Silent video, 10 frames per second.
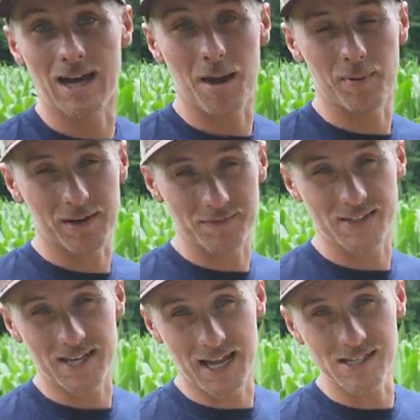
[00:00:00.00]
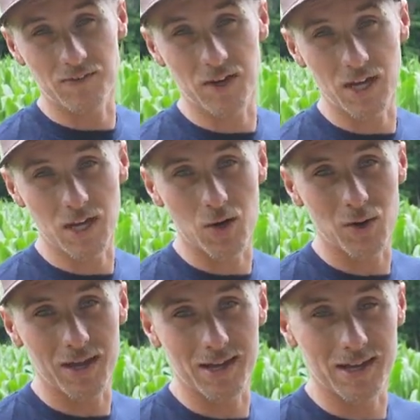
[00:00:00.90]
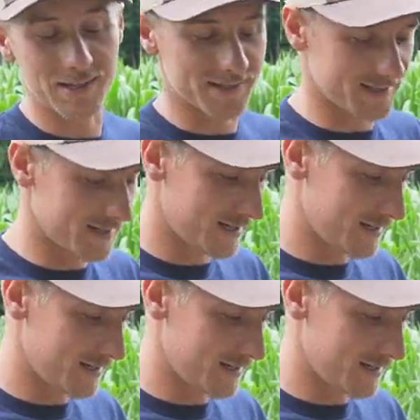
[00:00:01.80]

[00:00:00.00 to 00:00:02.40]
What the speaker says: topic of today's video is,